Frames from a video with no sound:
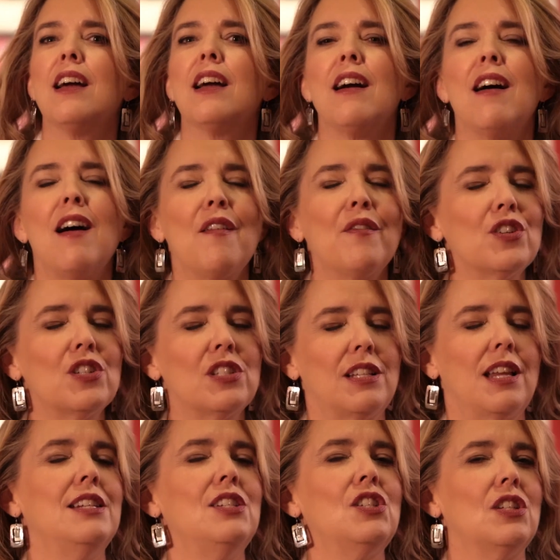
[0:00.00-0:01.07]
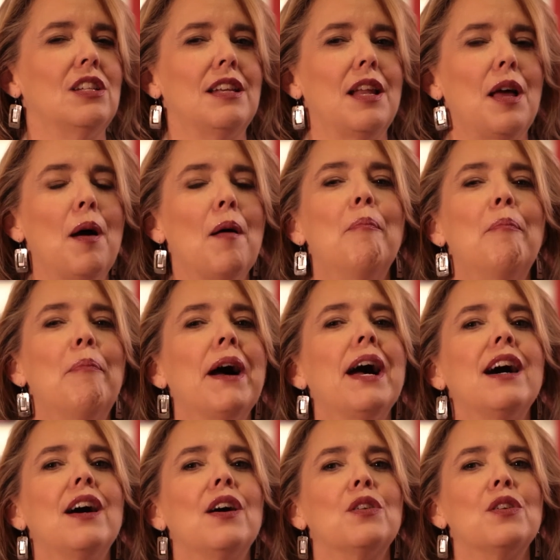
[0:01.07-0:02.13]
conversation
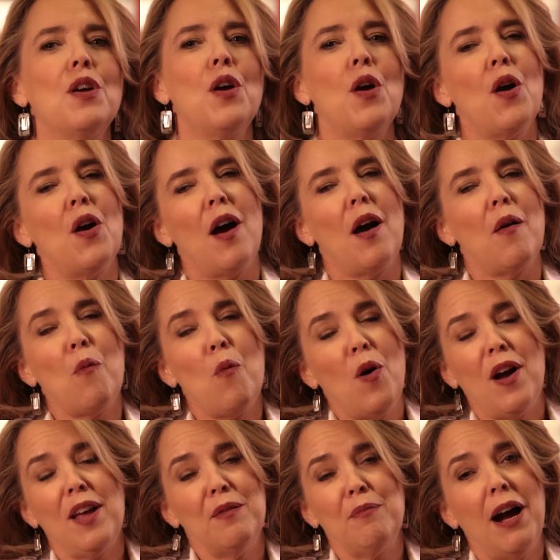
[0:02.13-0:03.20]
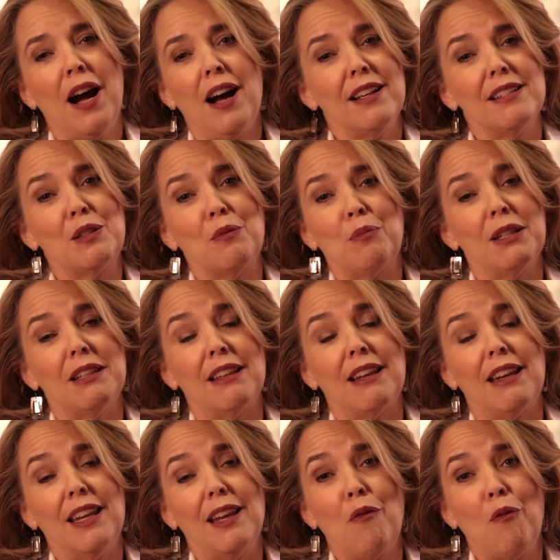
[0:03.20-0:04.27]
about one
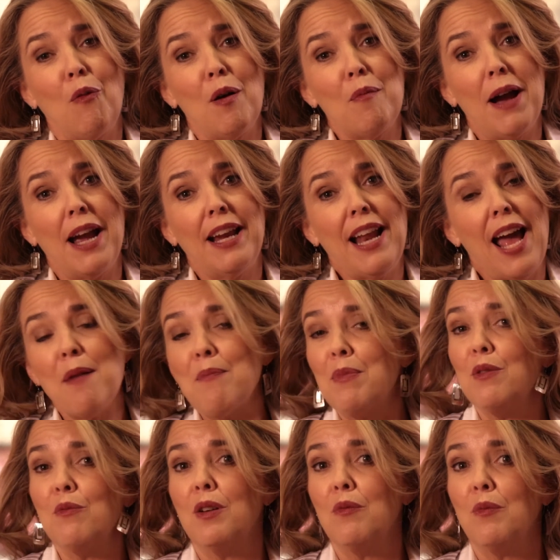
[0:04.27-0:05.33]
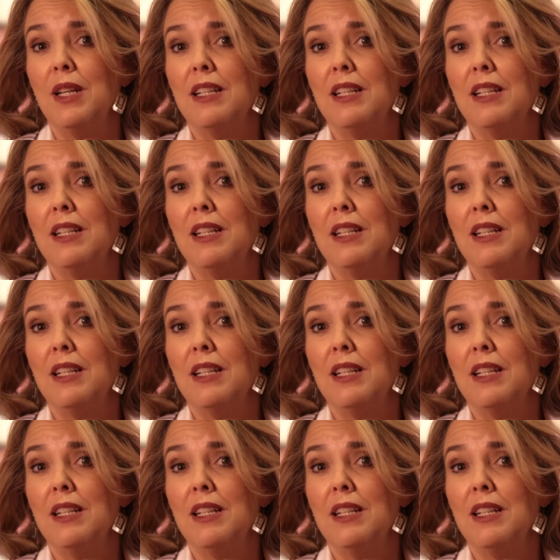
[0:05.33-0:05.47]
possibility of what might happen when we